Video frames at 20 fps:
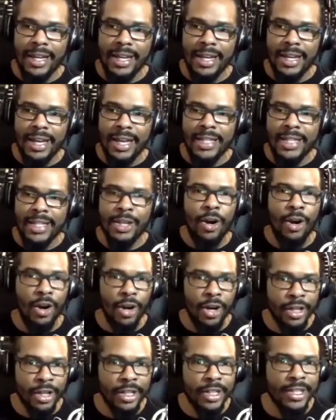It's
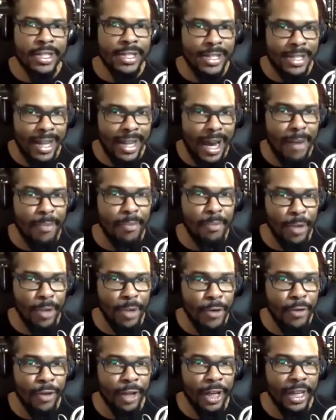hard to stop
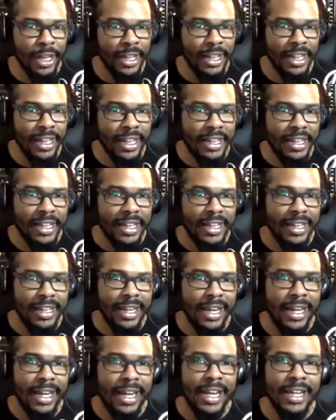moving
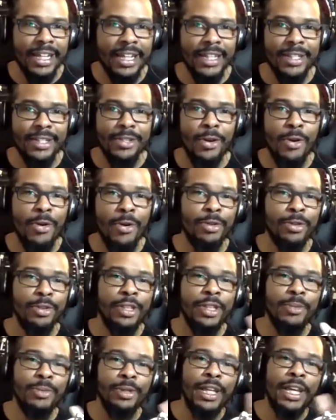and I can
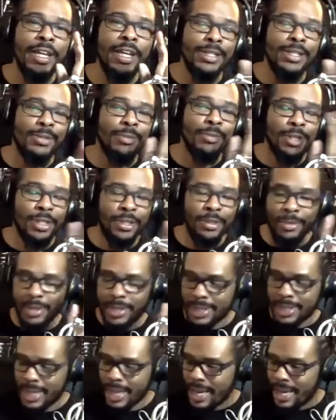totally relate to what you were
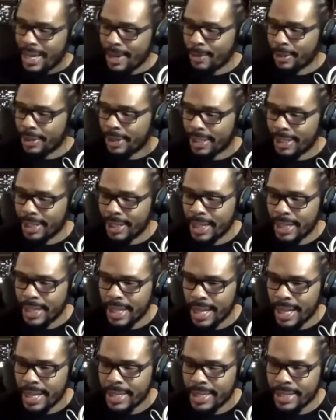saying with the it.
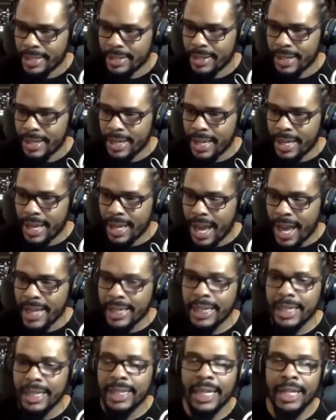it I
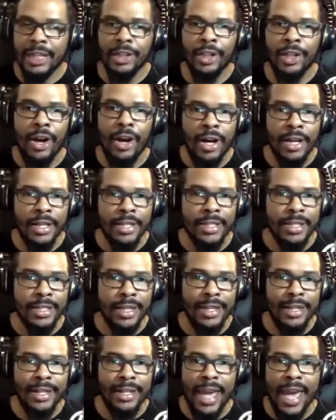could get lost
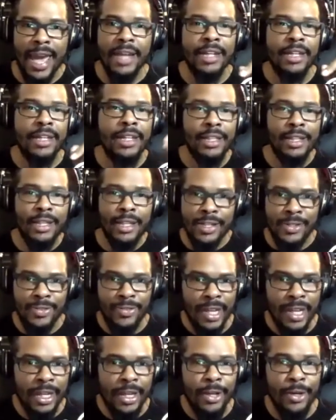in editing these
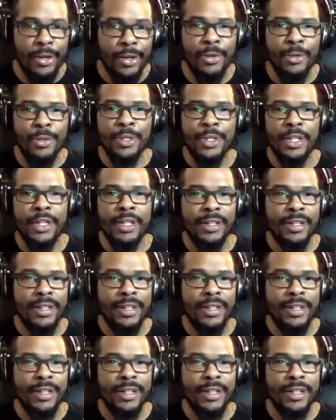videos and